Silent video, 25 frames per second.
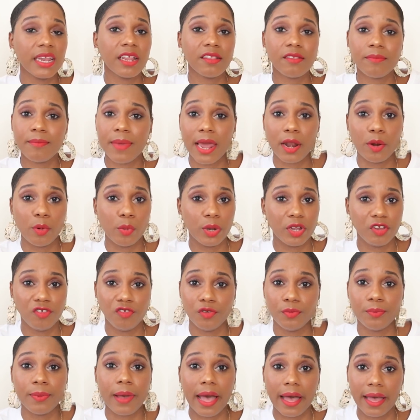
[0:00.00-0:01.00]
It doesn't matter what
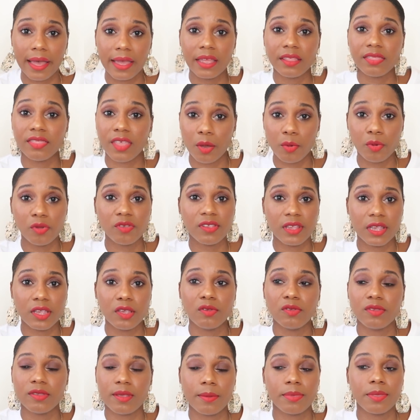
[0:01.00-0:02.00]
you buy, they will
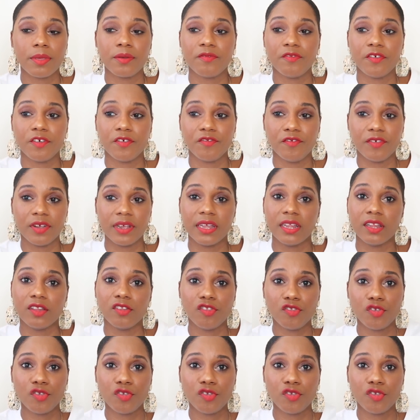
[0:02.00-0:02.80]
send you something for free.